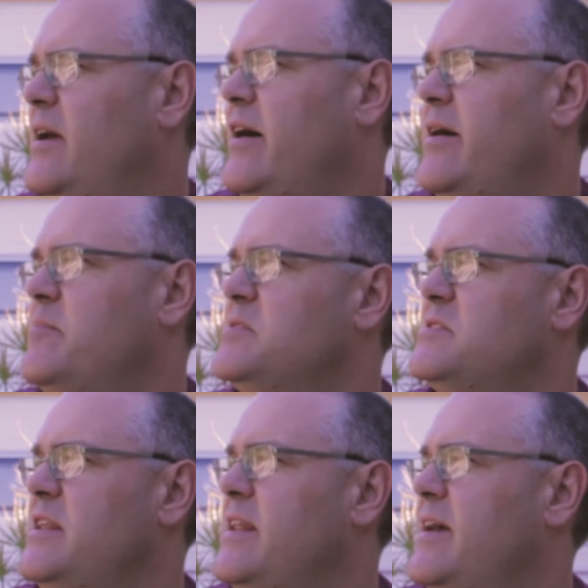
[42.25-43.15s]
I'm
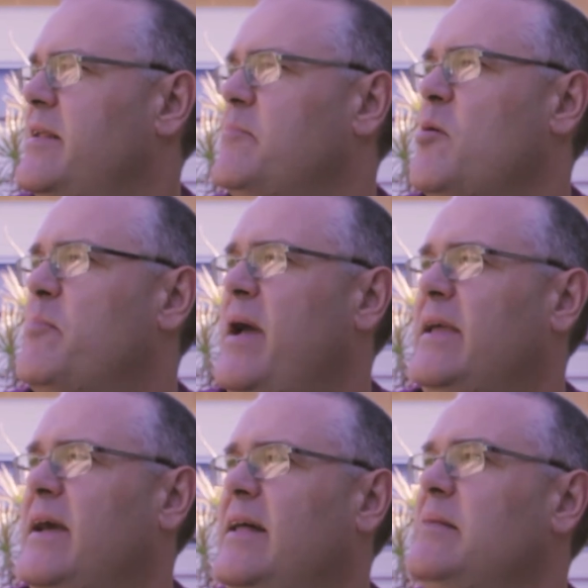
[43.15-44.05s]
sitting out in my
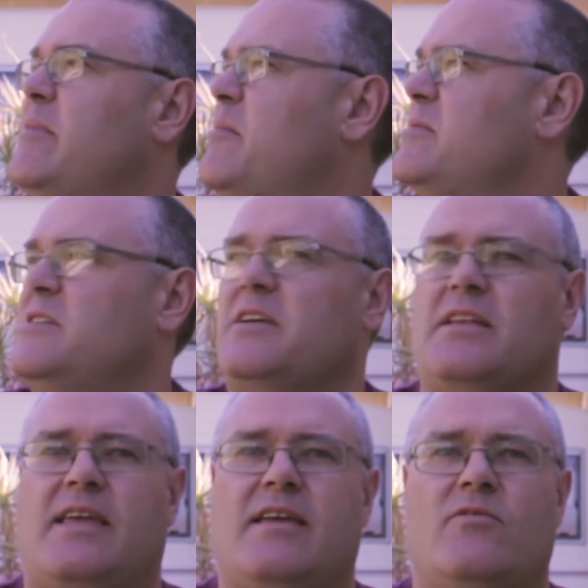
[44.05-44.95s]
backyard at the moment so you can
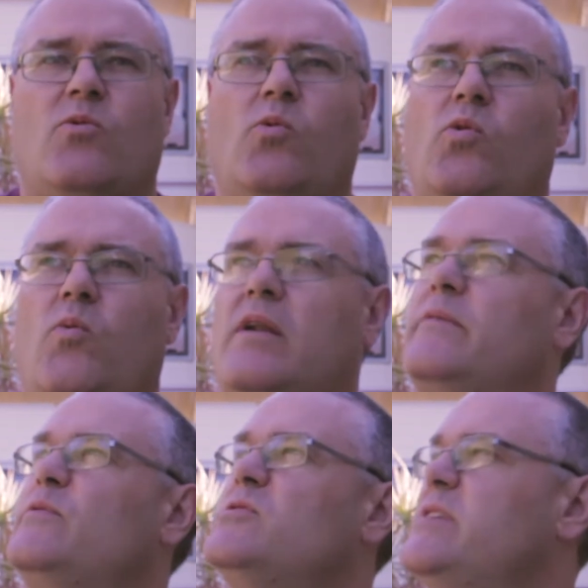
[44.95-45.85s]
hear all the
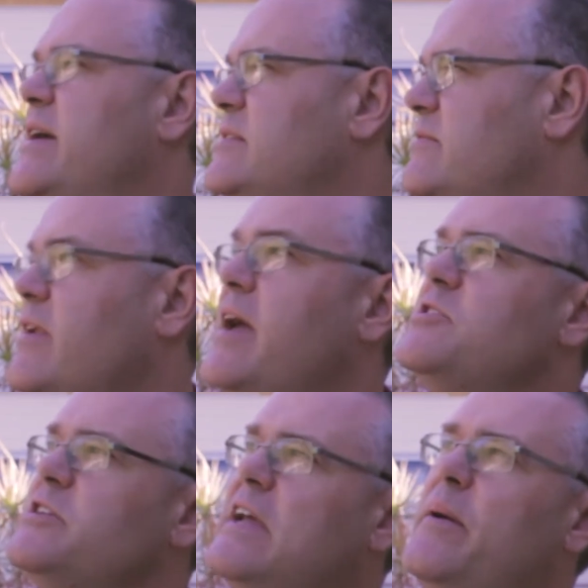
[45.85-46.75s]
wonderful sounds of
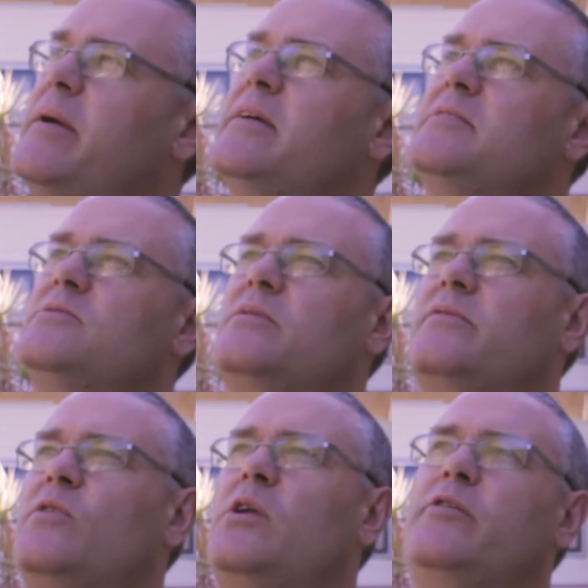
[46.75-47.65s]
nature going. It's sort
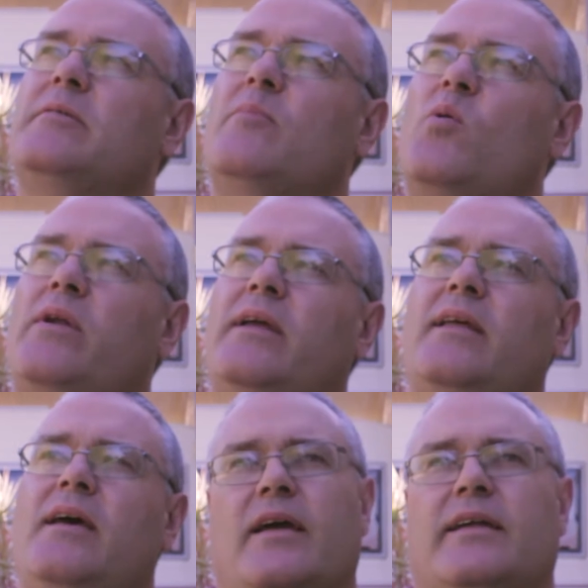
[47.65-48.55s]
of early in the morning.
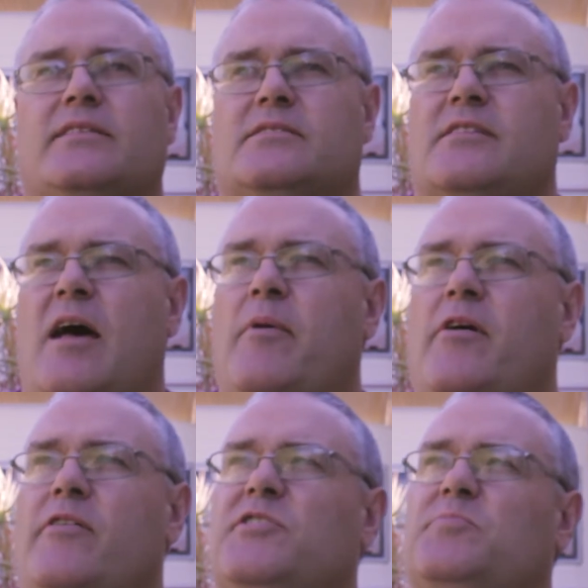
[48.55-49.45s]
It's
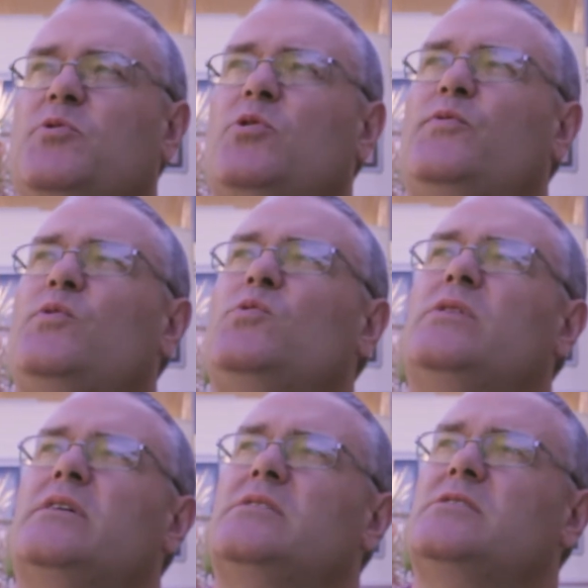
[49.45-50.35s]
summer, it's
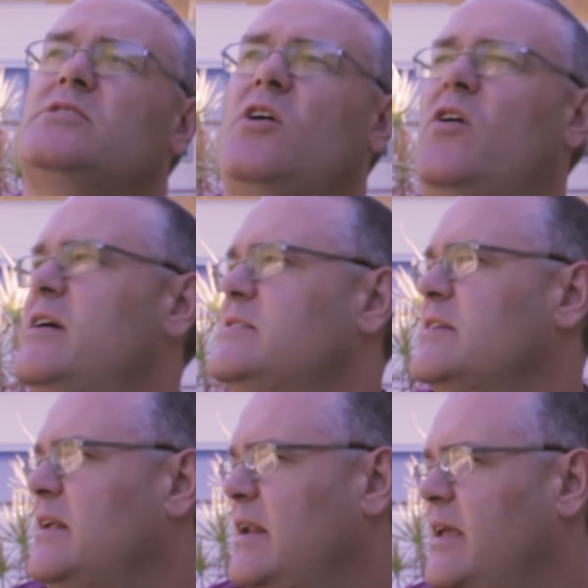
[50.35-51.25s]
beautiful, the skies are
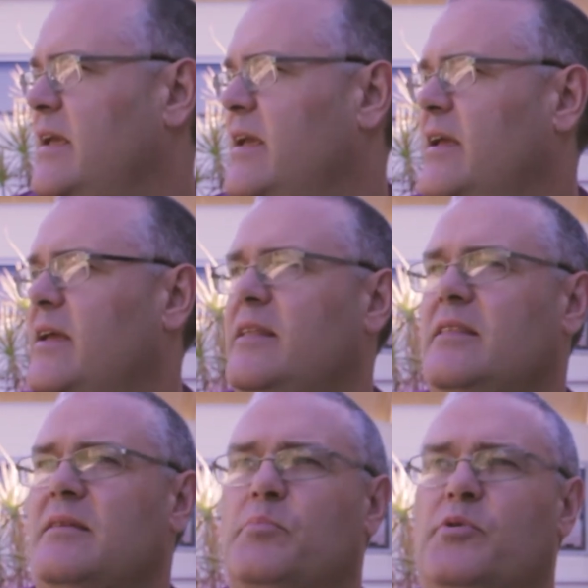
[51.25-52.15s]
clear,
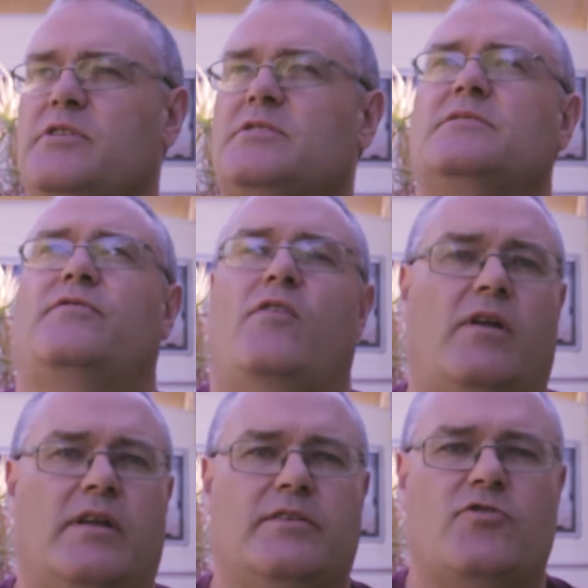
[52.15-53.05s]
the breeze has
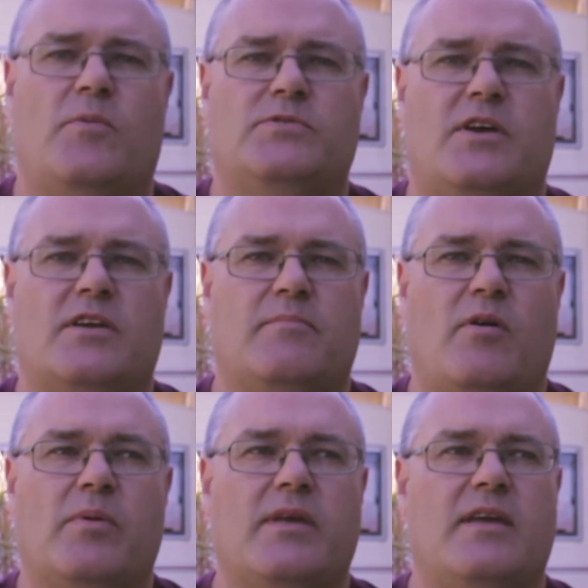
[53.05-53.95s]
finally dropped so you can
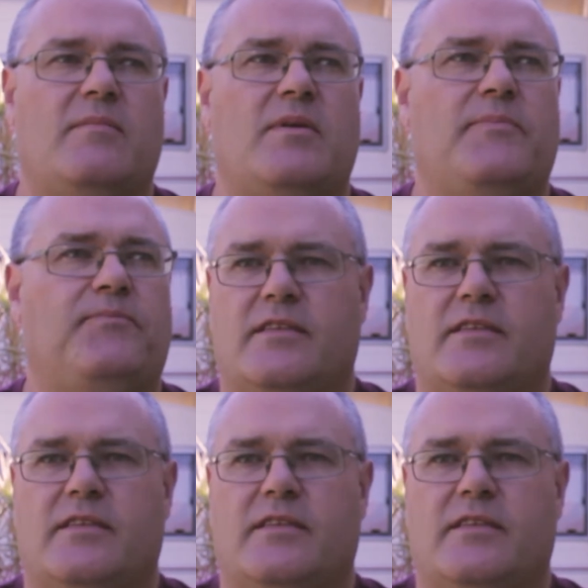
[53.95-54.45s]
probably hear me.